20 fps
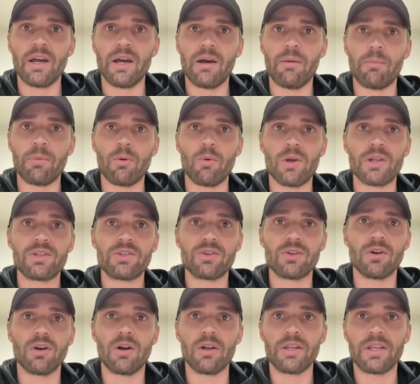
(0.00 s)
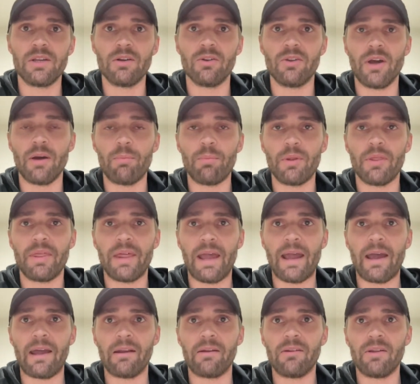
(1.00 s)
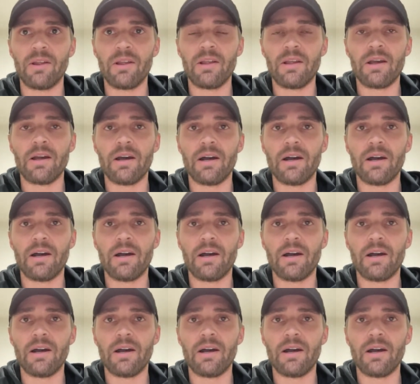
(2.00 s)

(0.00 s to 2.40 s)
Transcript: But once you're all healed up with that,